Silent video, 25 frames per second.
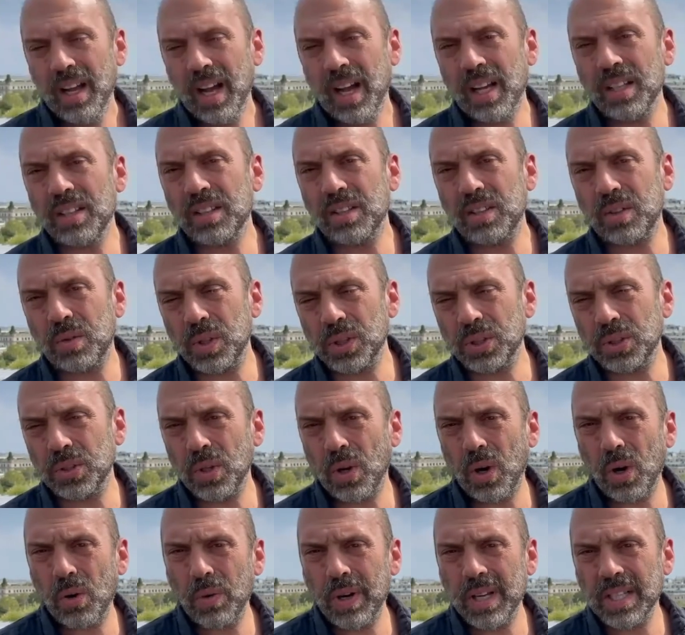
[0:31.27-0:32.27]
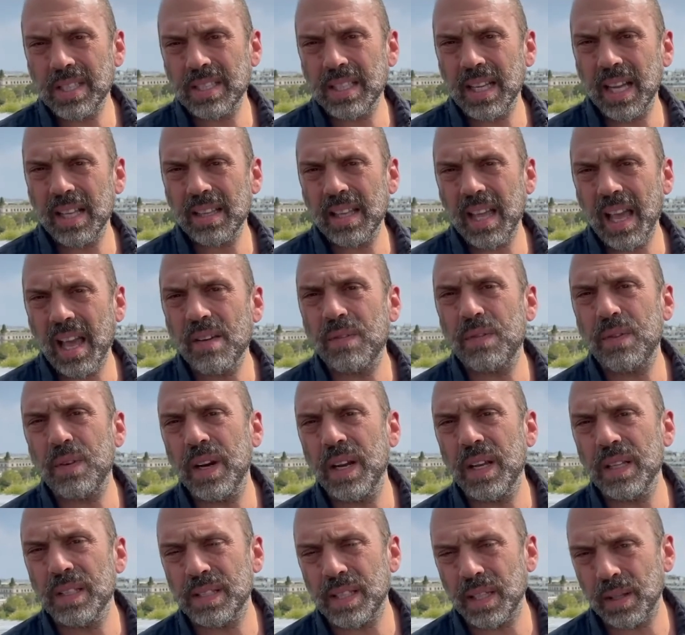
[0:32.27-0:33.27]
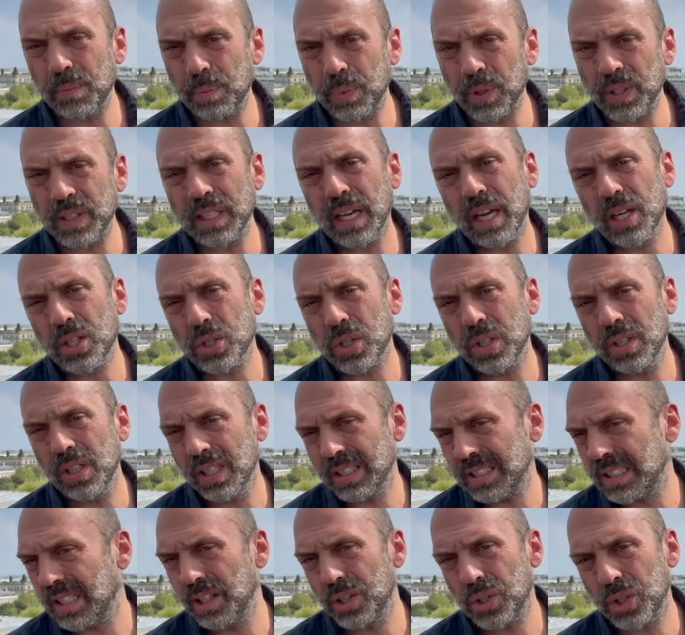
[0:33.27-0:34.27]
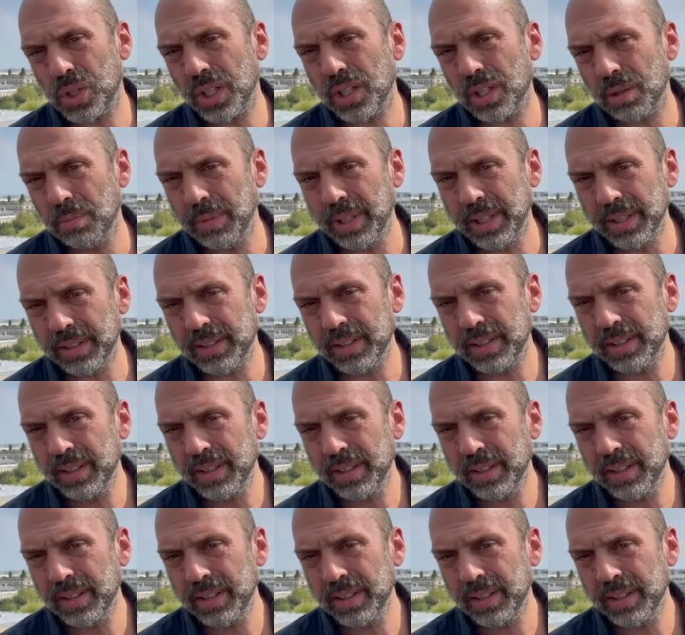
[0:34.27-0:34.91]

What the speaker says: And Christo always said every interpretation is legitimate.